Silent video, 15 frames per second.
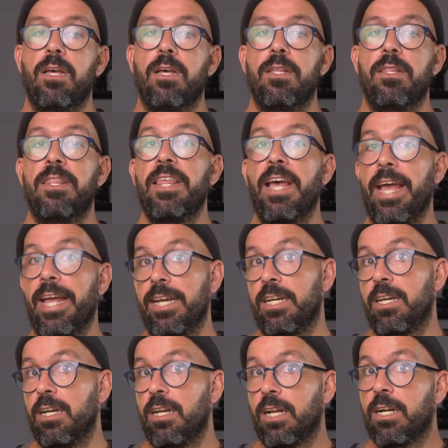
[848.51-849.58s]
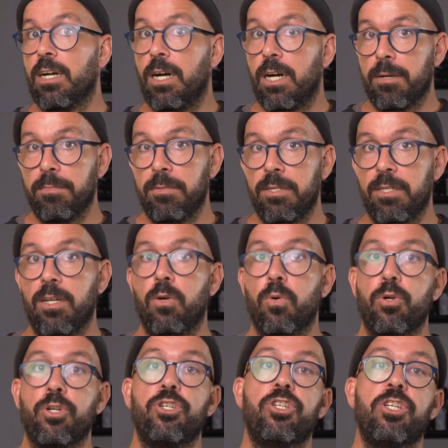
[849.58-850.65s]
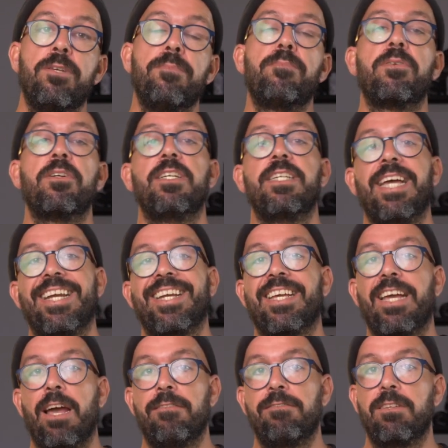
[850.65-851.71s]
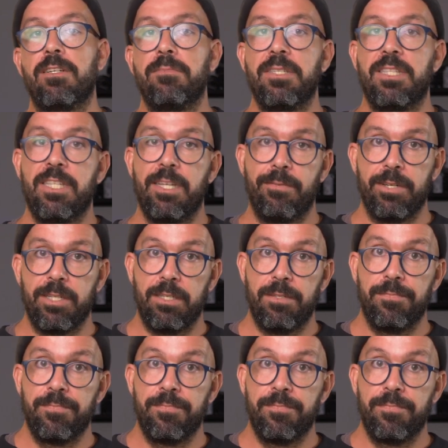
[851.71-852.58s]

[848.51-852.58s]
than carbon or cheaper than Kevlar material.